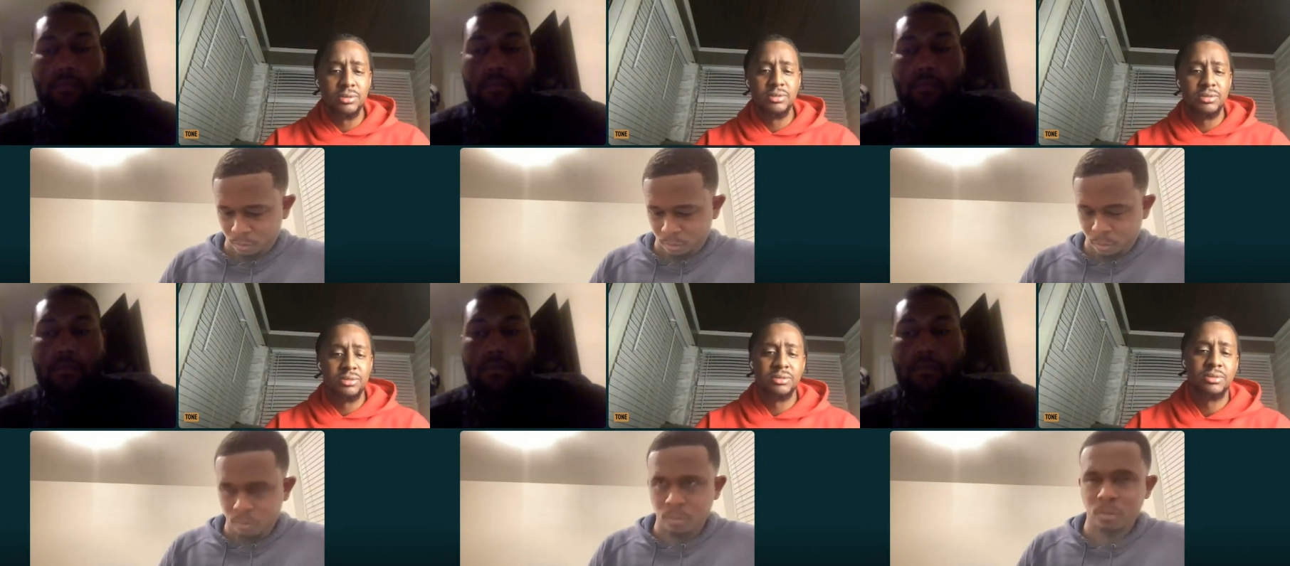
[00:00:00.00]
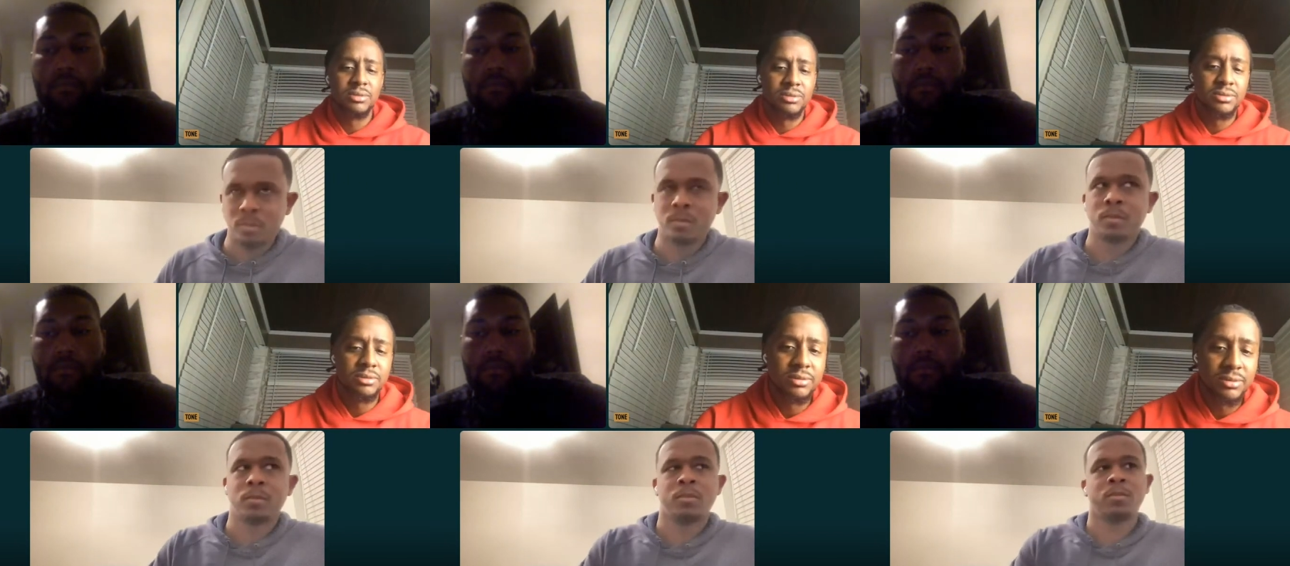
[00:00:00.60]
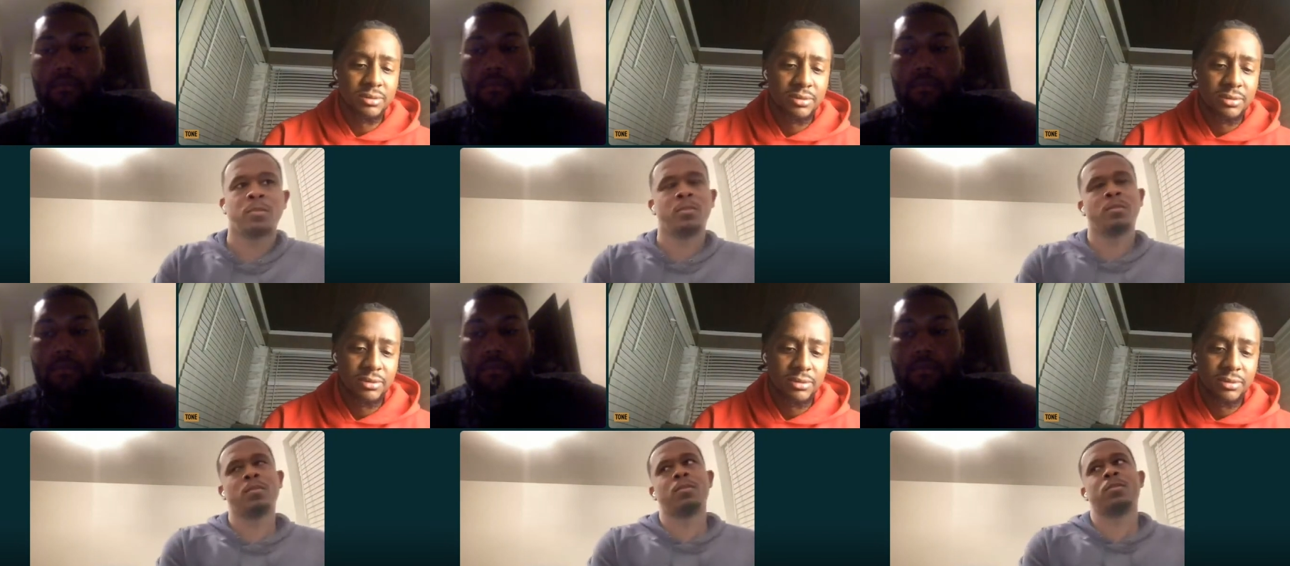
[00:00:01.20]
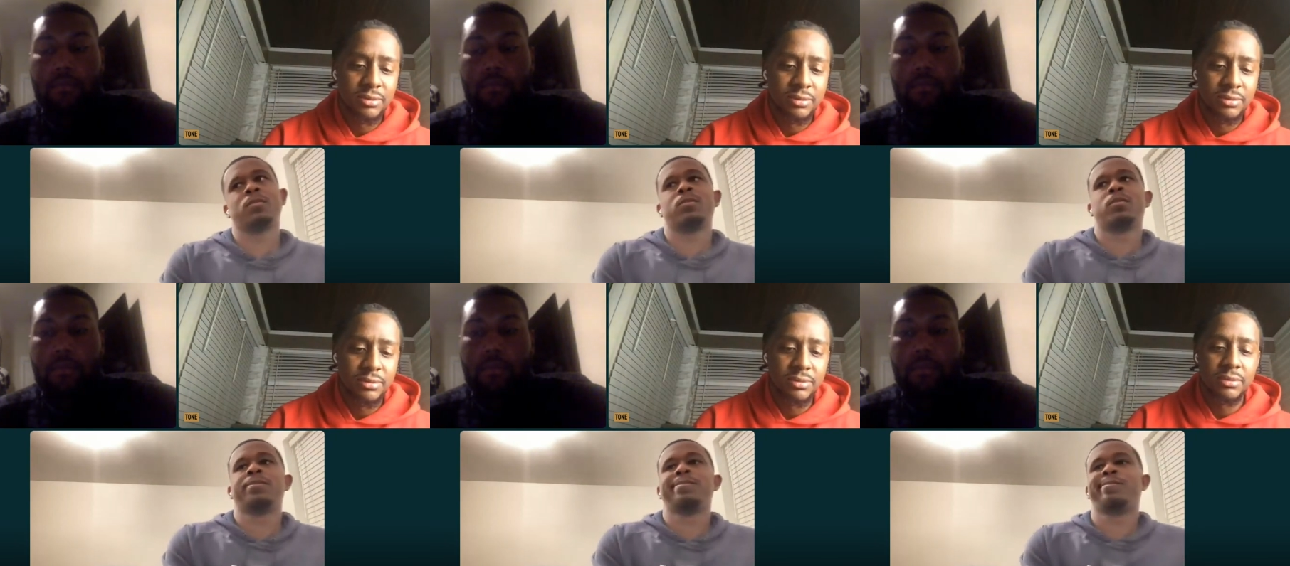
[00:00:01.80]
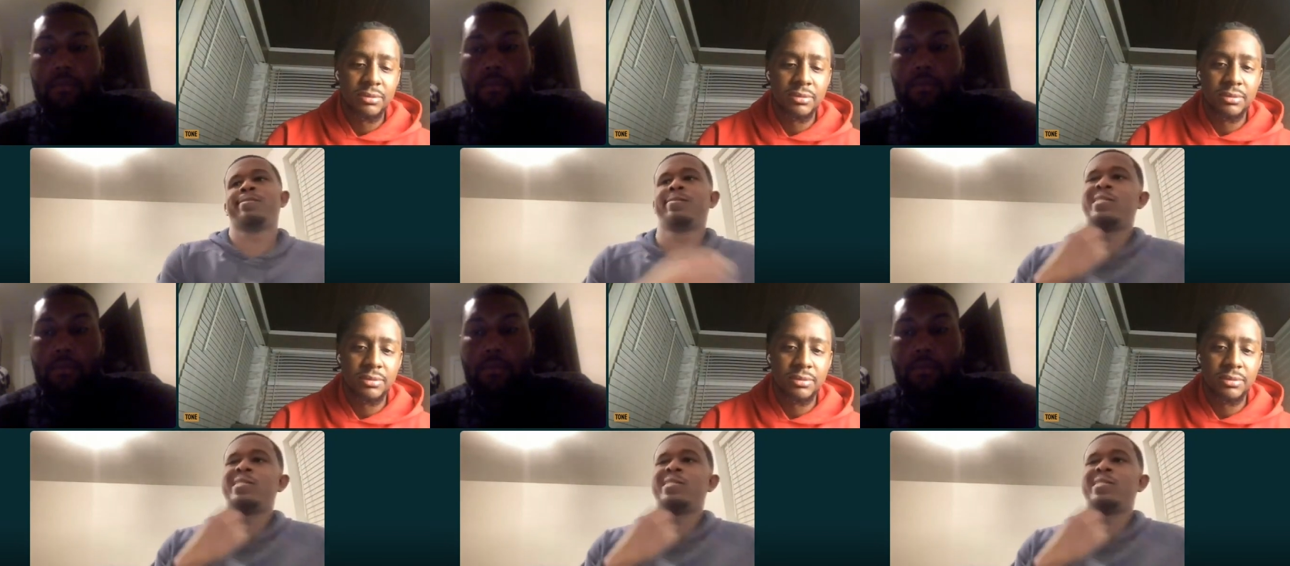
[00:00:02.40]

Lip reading: Nobody speaks.